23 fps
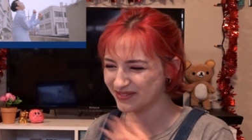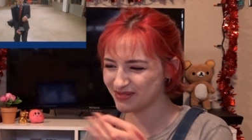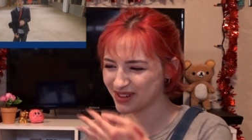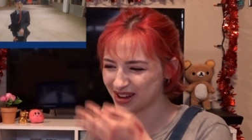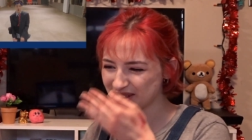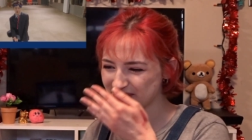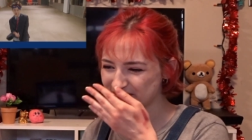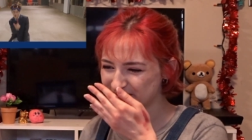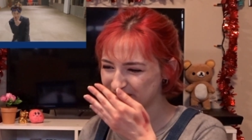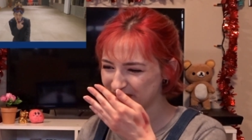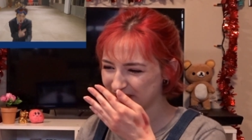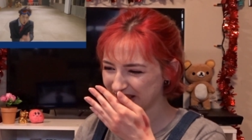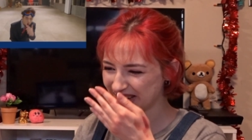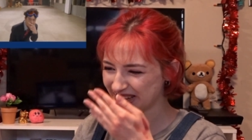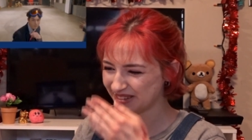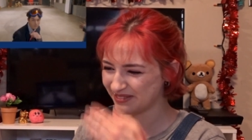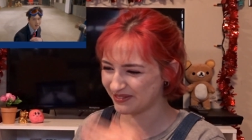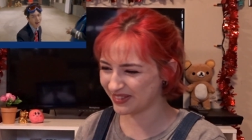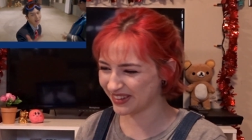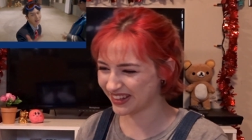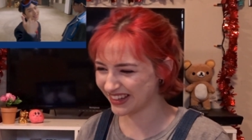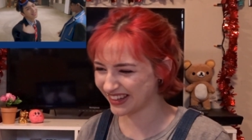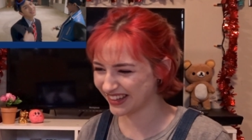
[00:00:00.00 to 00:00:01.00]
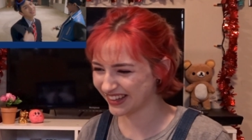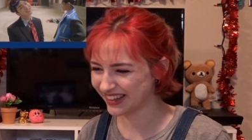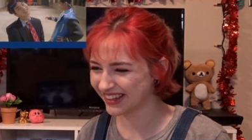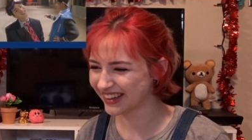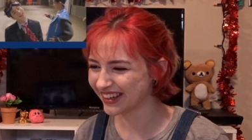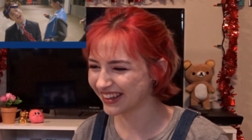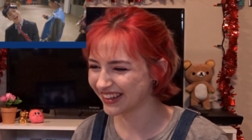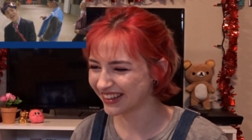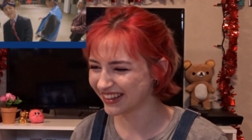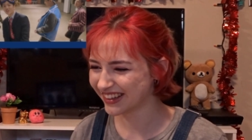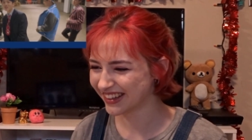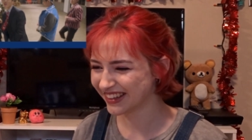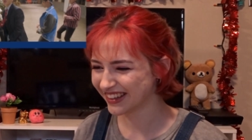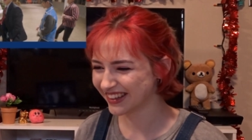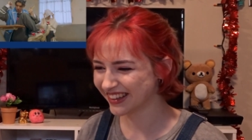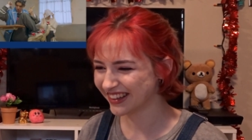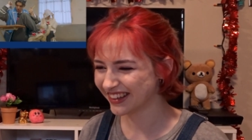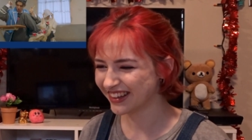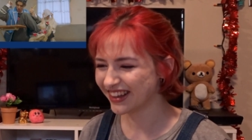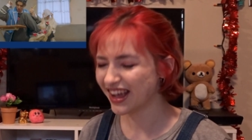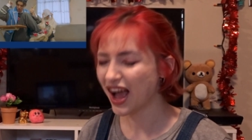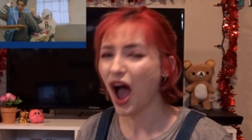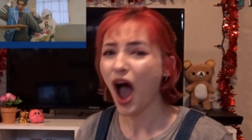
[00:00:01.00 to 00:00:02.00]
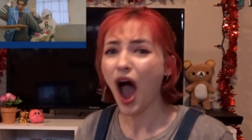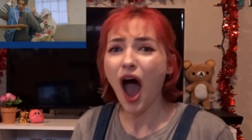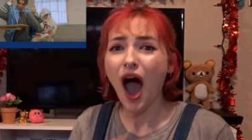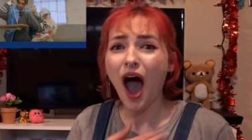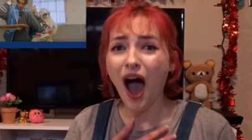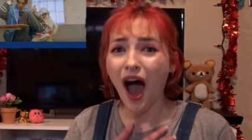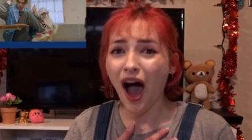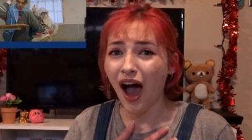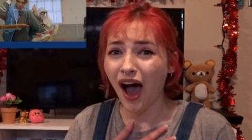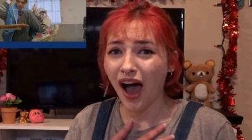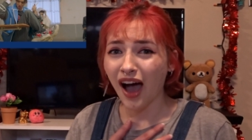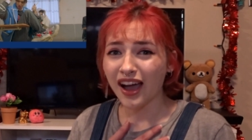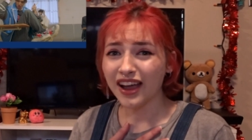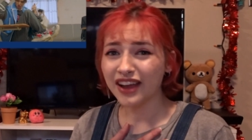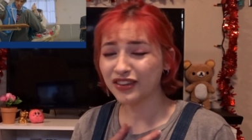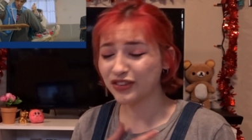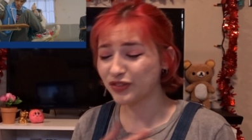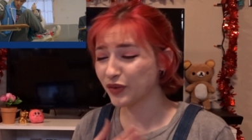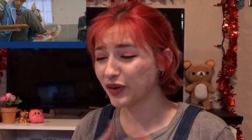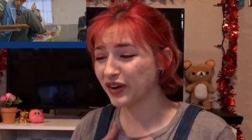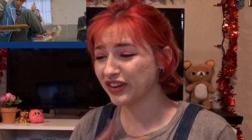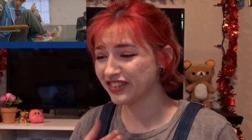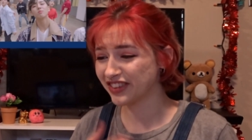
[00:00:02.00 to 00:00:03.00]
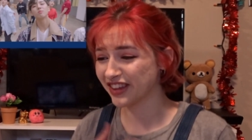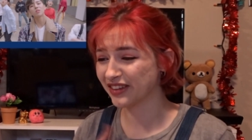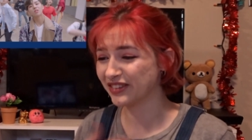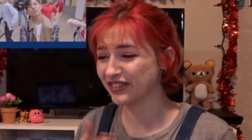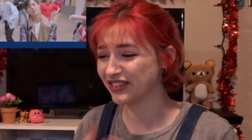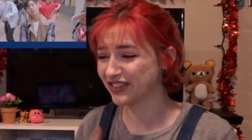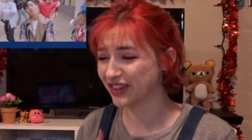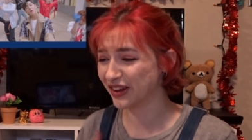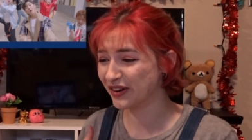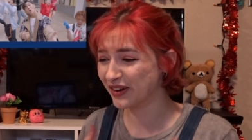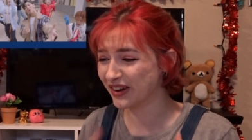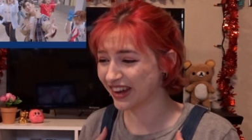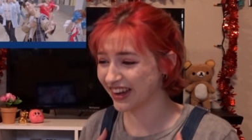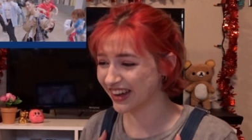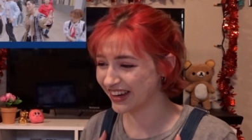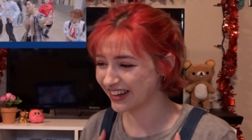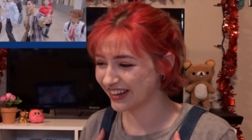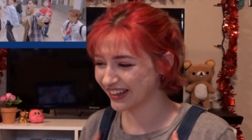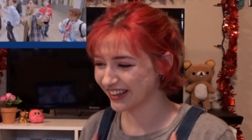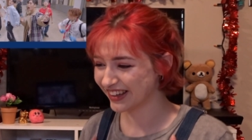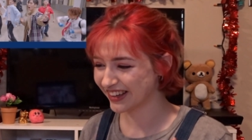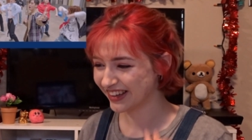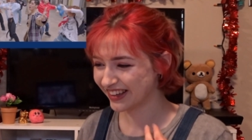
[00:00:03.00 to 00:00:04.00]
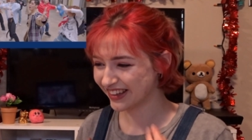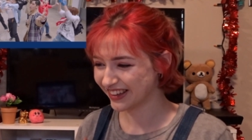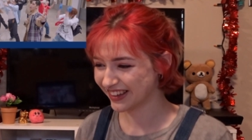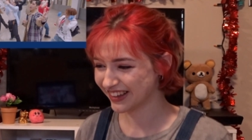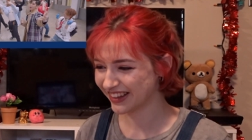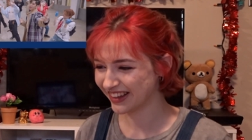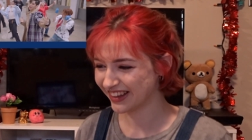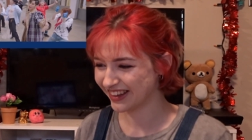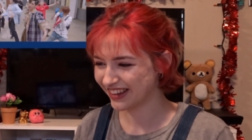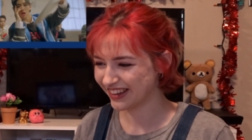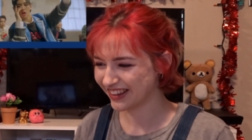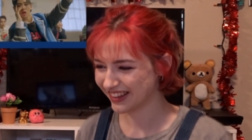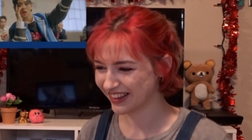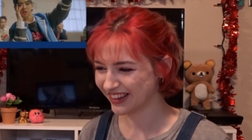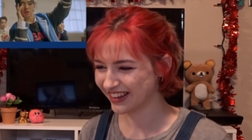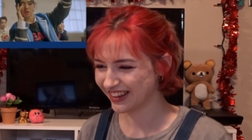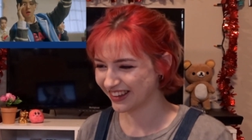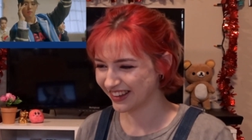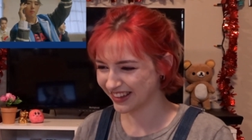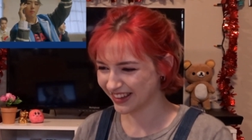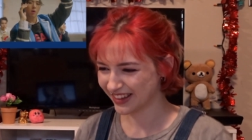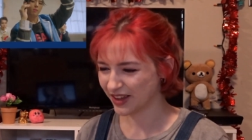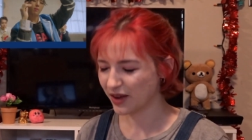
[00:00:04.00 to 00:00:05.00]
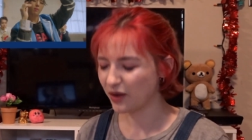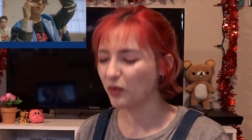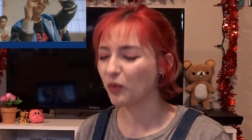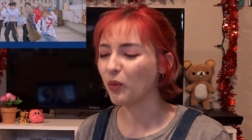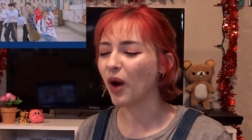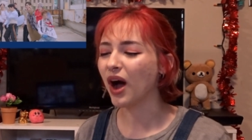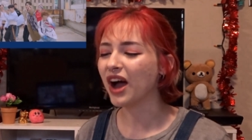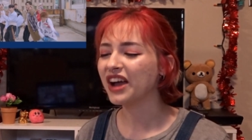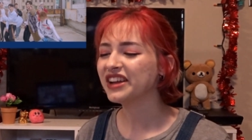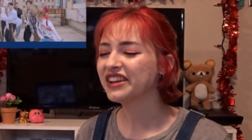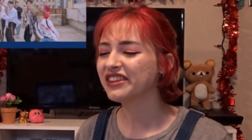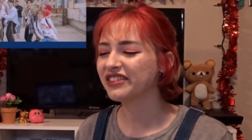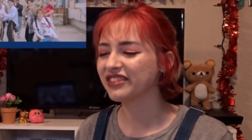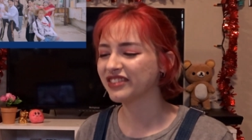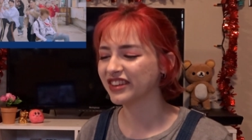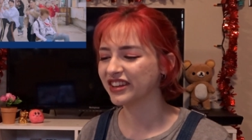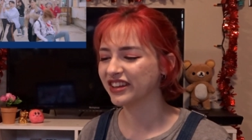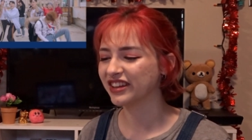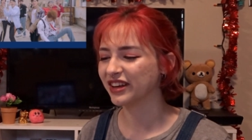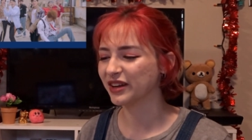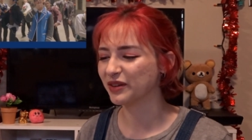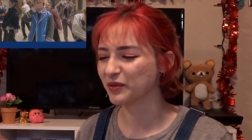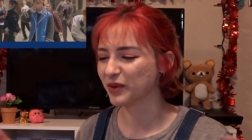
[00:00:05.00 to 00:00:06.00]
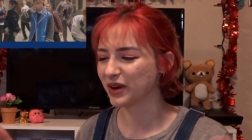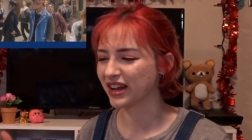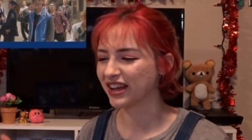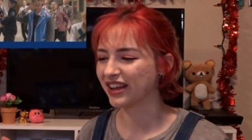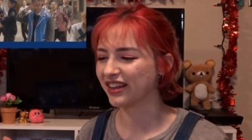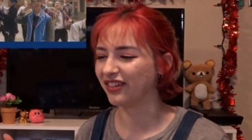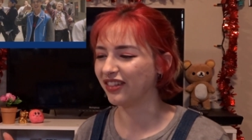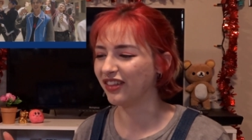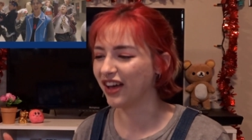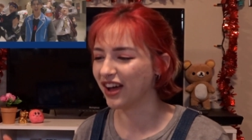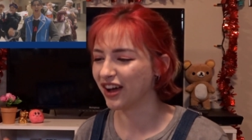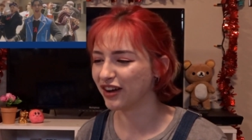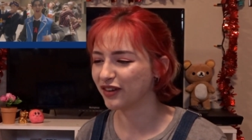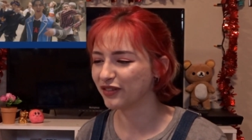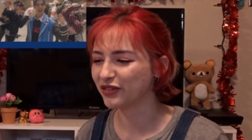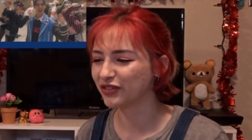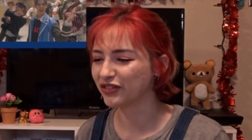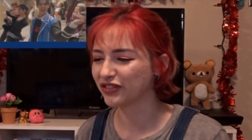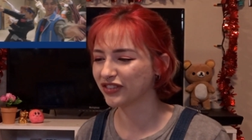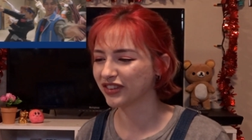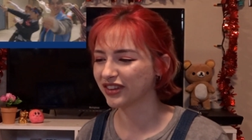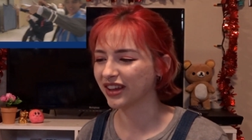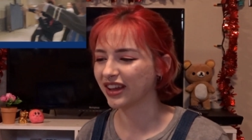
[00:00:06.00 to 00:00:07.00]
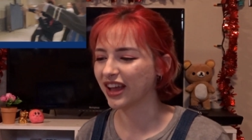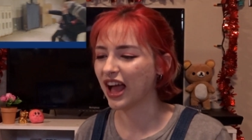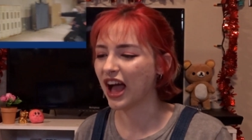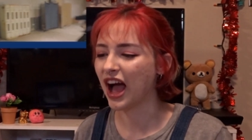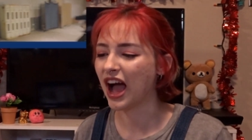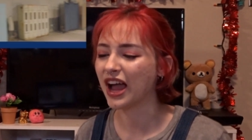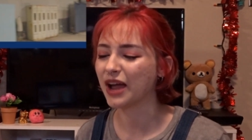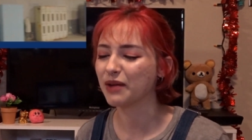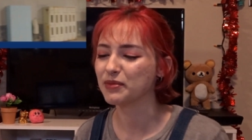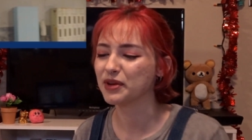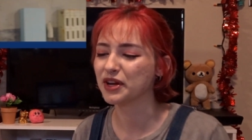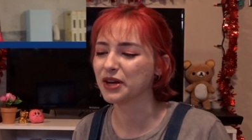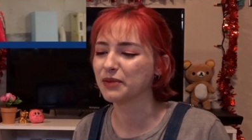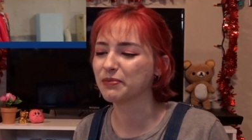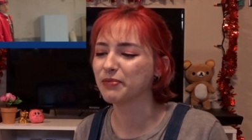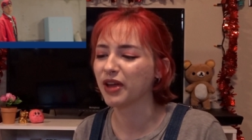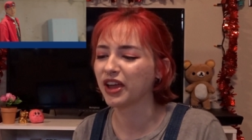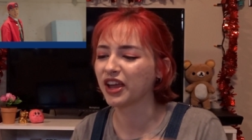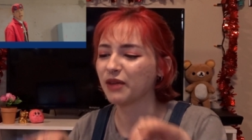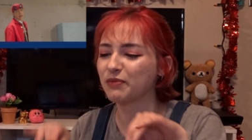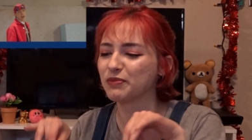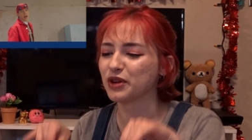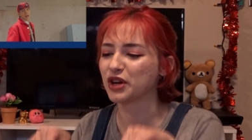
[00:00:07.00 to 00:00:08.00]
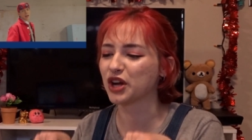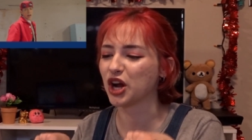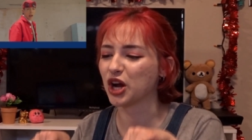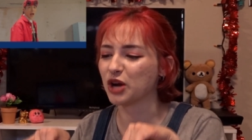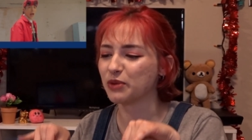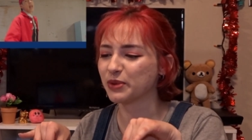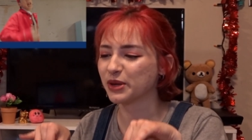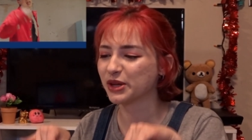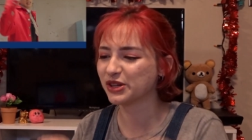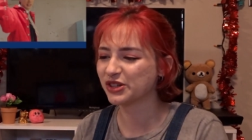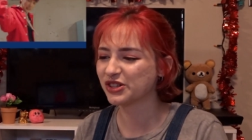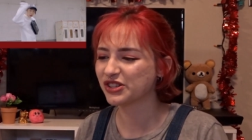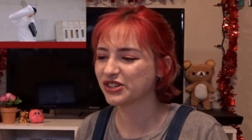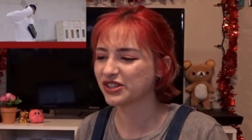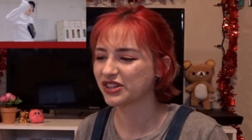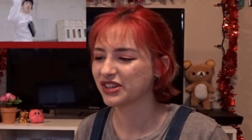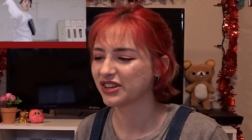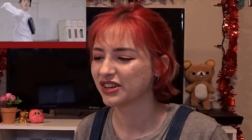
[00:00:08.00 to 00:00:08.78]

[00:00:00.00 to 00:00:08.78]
my baby! This voice sounds so good. Why is E'Dawn wearing gloves? Hi, I'm here to pick up your garbage.